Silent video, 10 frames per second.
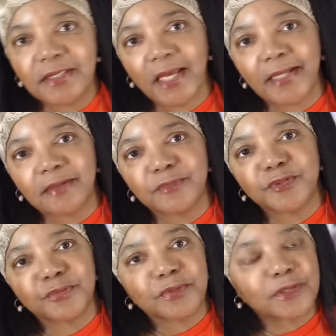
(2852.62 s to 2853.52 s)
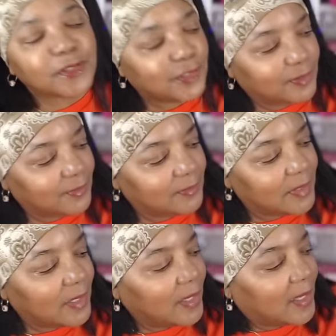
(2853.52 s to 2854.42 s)
item is really cute
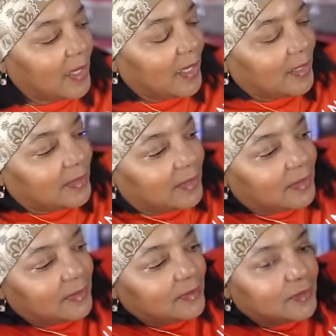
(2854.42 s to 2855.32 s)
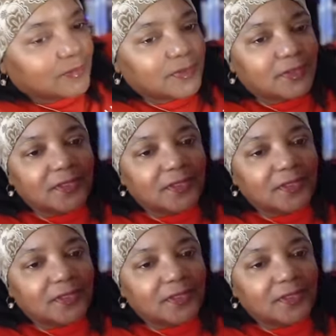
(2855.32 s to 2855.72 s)
I thought this was